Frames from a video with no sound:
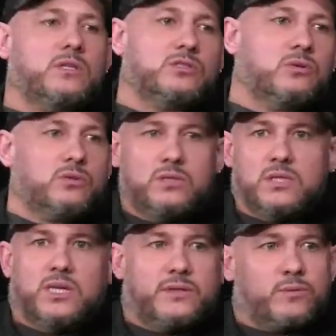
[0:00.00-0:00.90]
ones
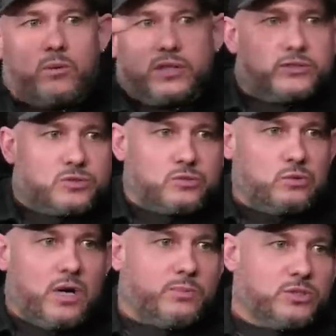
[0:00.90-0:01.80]
only get one and
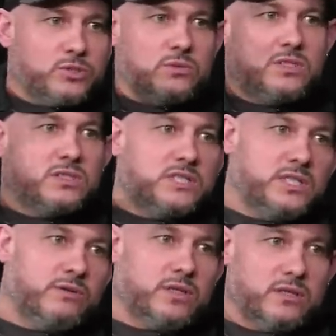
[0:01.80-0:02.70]
two opportunities
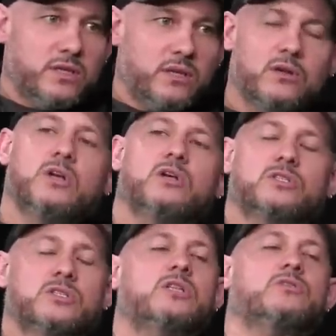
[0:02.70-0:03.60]
here and there
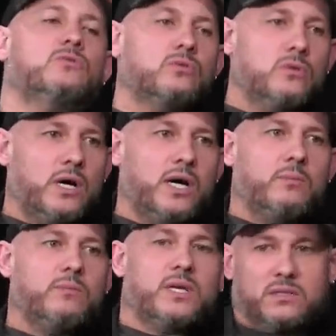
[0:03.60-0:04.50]
so they do
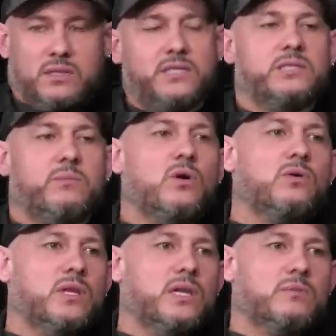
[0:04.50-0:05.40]
um, make noise
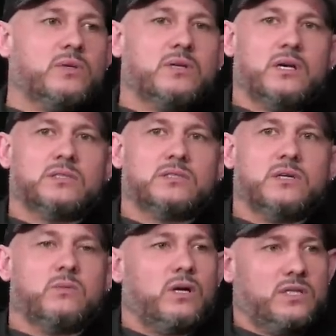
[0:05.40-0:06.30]
about that because
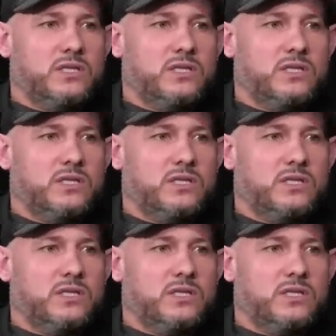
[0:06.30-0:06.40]
they want